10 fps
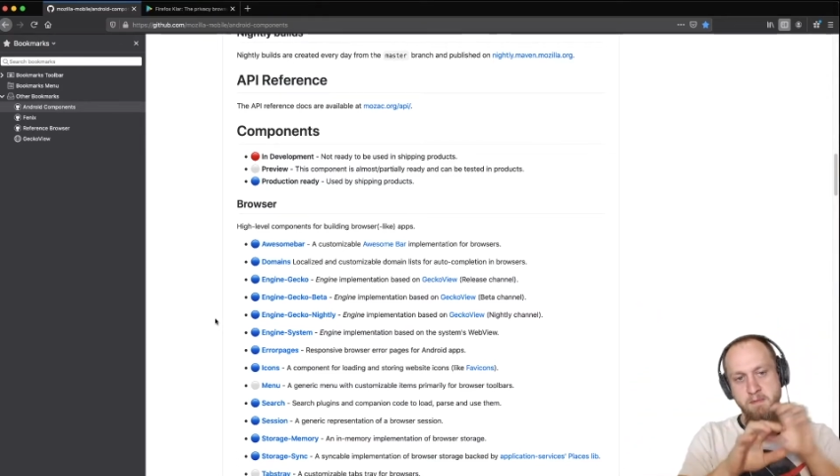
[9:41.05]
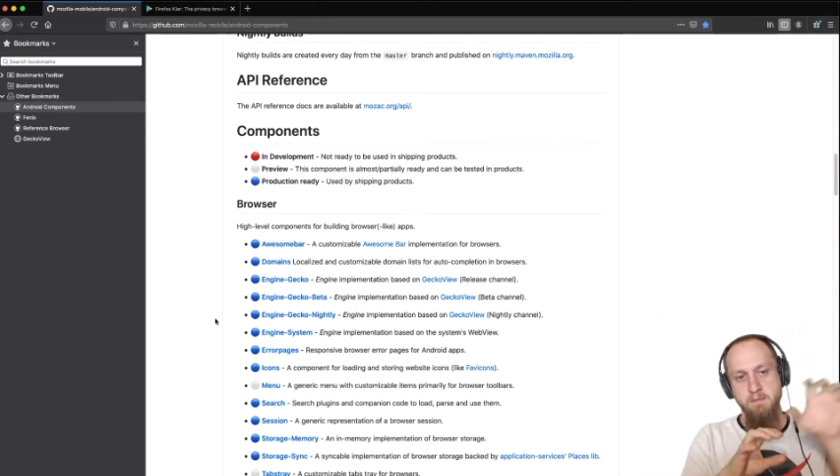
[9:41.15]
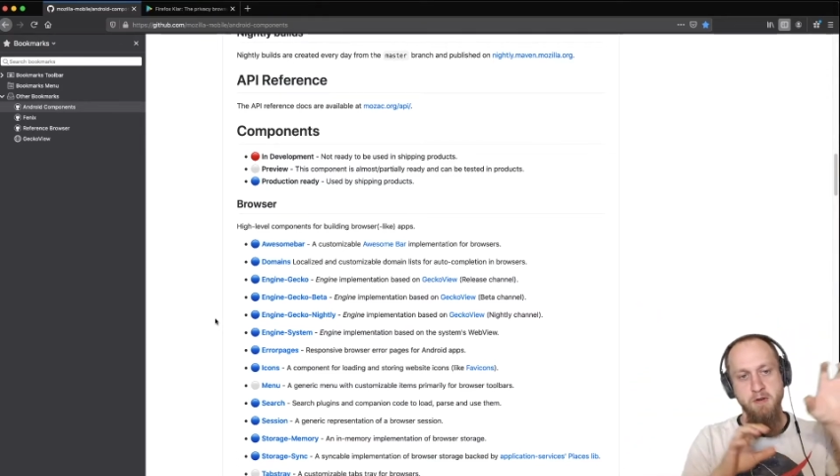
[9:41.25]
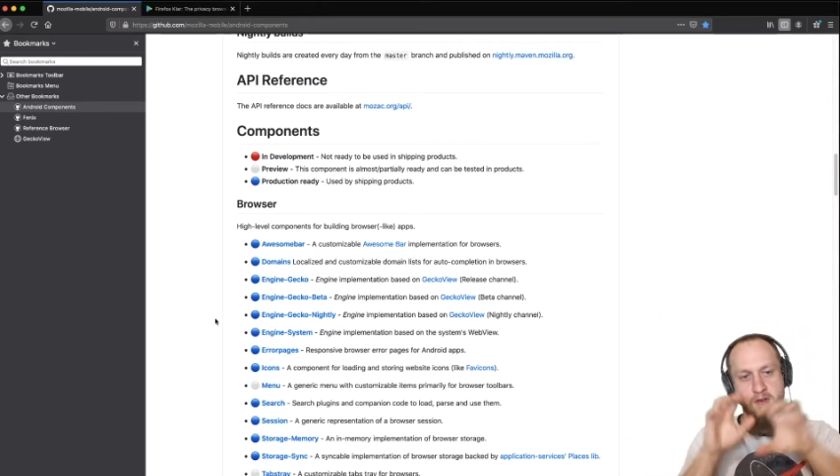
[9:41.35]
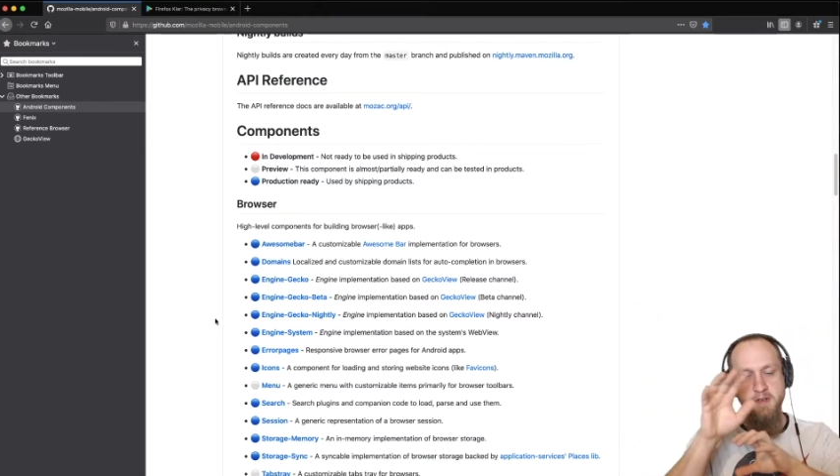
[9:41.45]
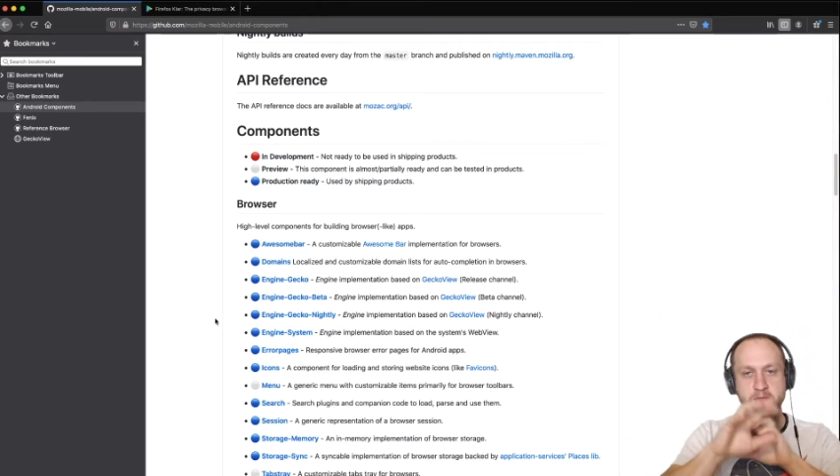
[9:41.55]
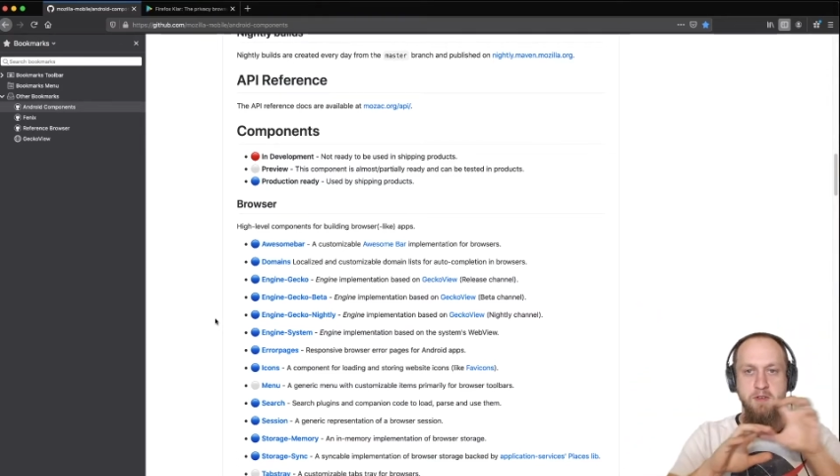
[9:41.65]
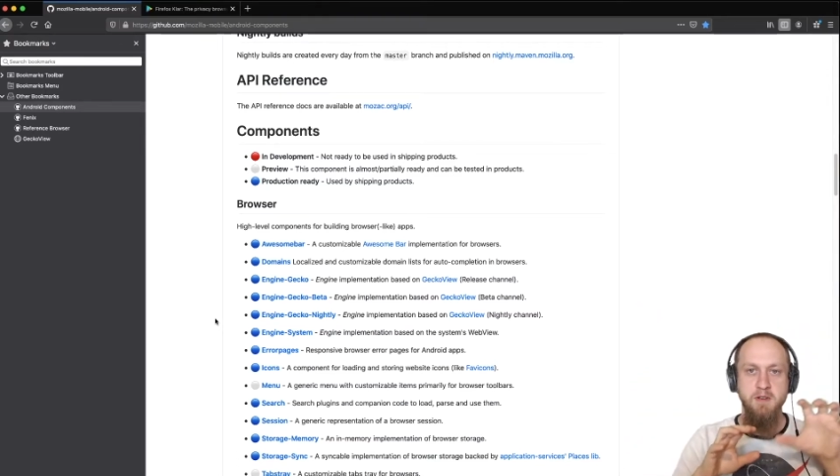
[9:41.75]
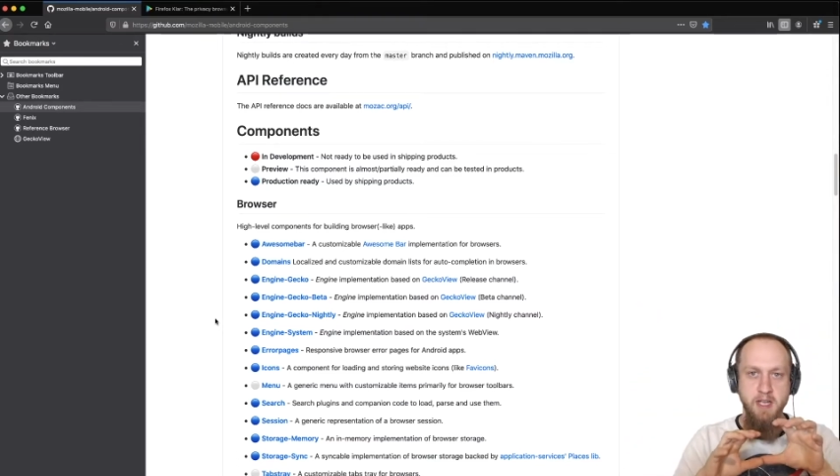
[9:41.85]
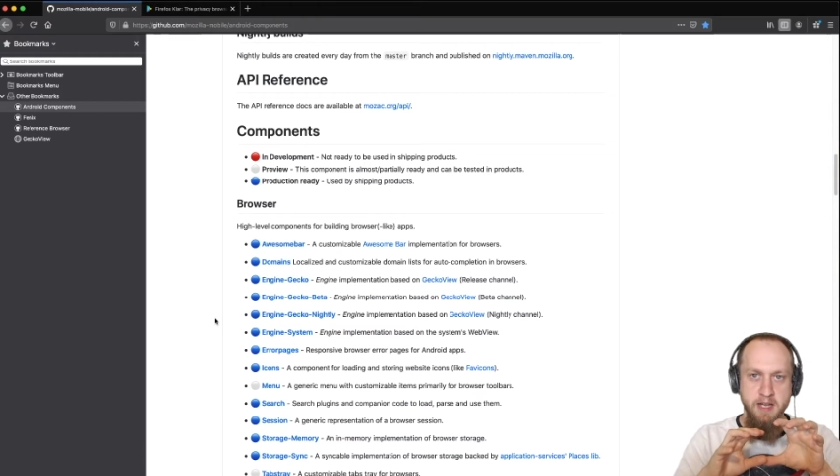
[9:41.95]
put them
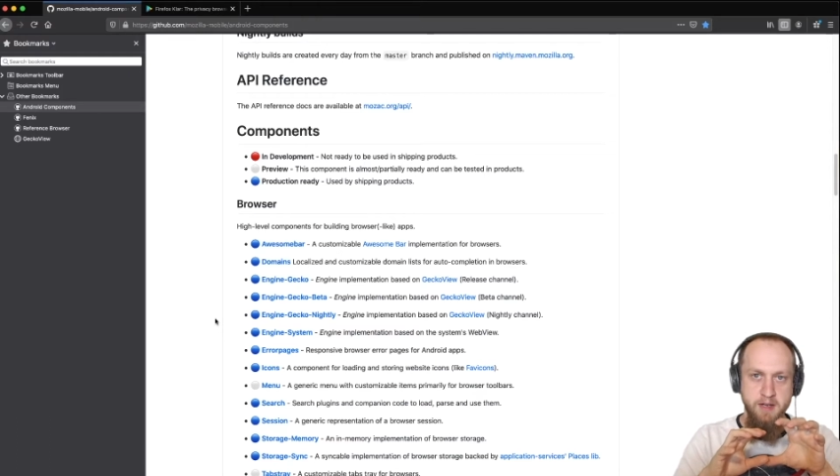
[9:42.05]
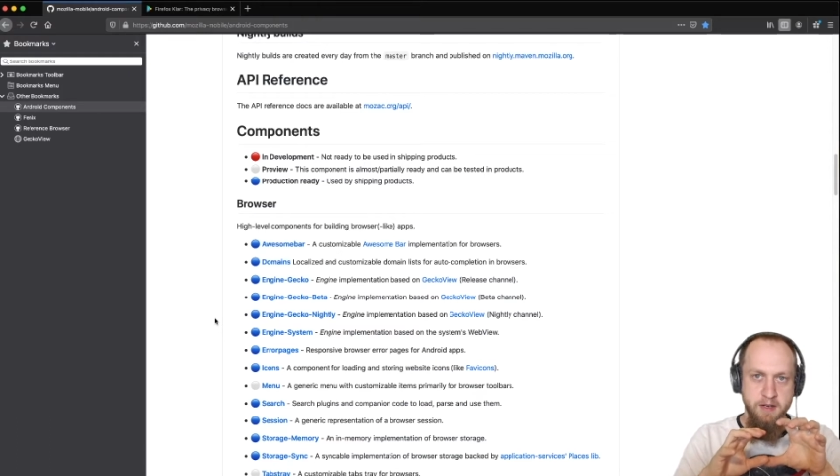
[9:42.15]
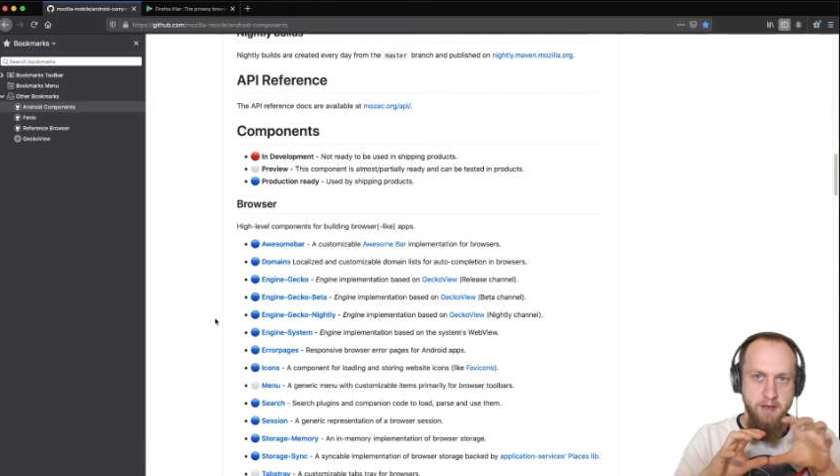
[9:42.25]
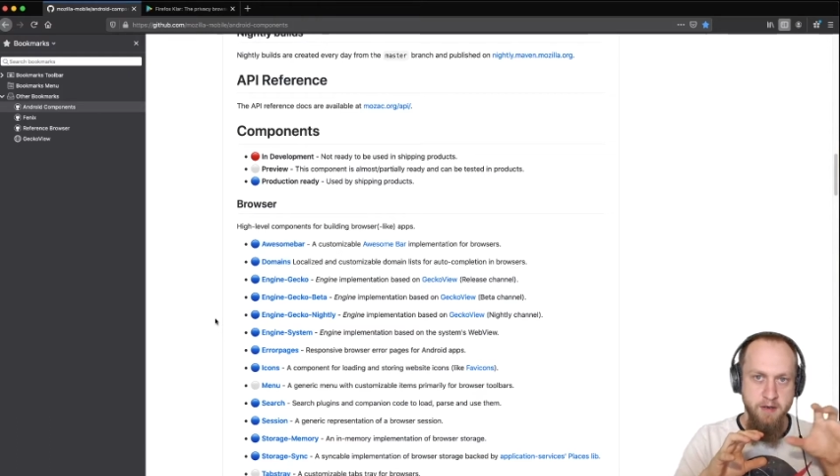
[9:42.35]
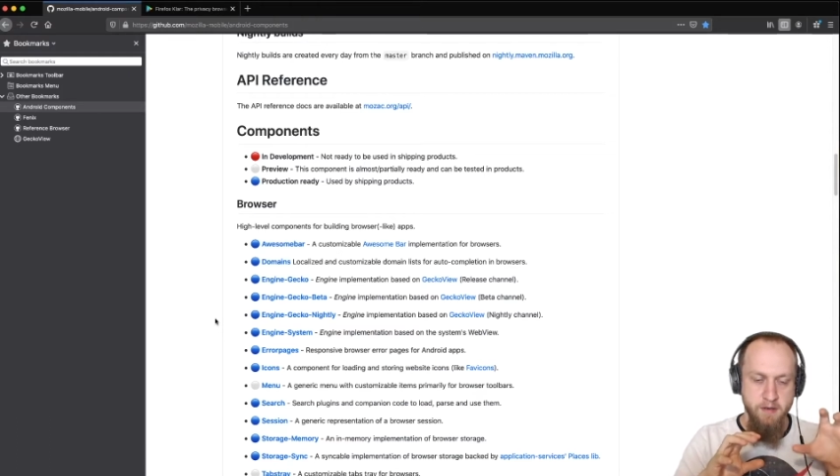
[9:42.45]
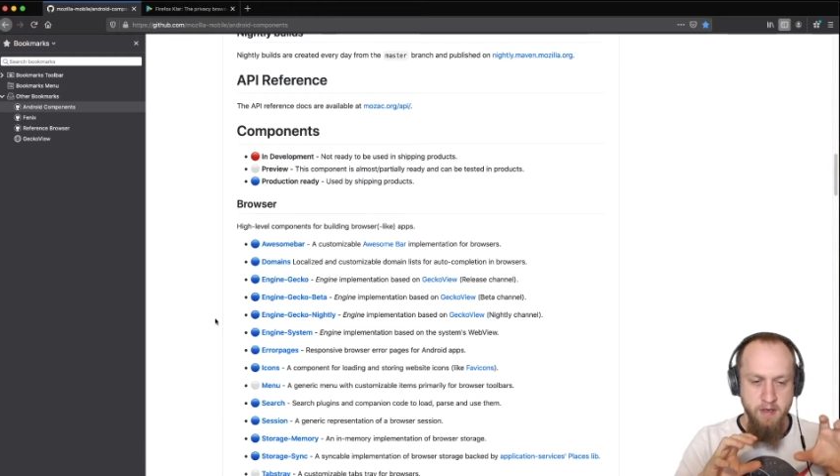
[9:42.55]
together,